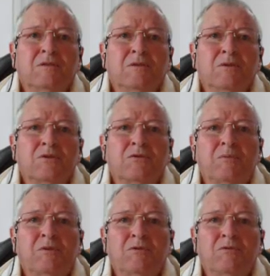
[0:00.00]
All
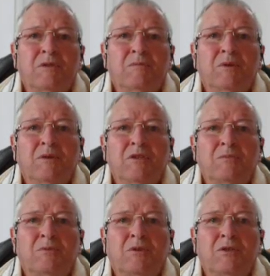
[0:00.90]
scripture is written by
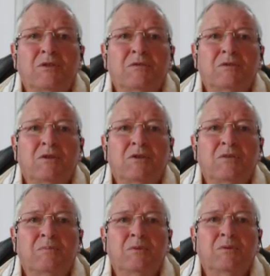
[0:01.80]
inspiration of the Holy
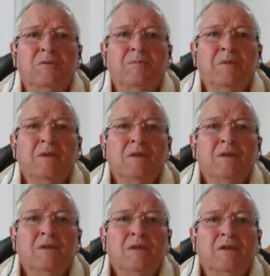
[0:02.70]
Spirit
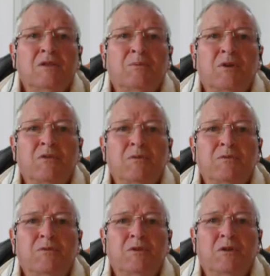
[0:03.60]
and is
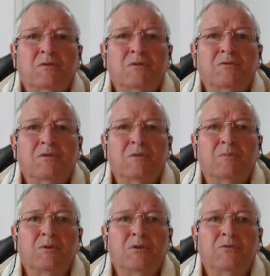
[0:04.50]
profitable for doctrine, for
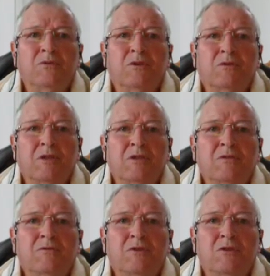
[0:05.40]
reproof, for
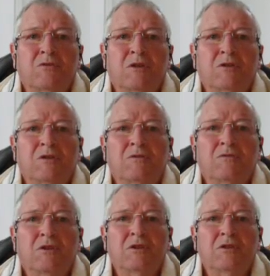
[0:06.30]
correction, for instruction
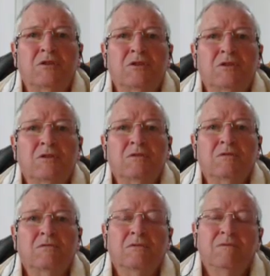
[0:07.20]
in righteousness
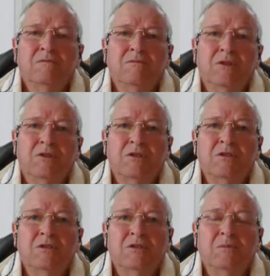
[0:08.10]

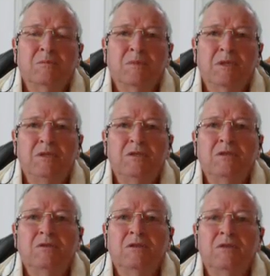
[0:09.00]
Righteousness means,
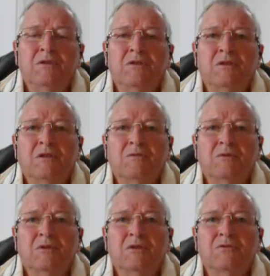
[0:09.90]
definition of that
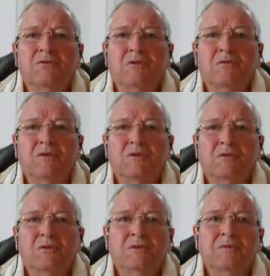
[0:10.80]
word is following the
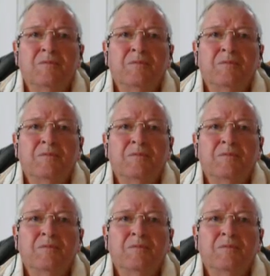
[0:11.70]
Torah.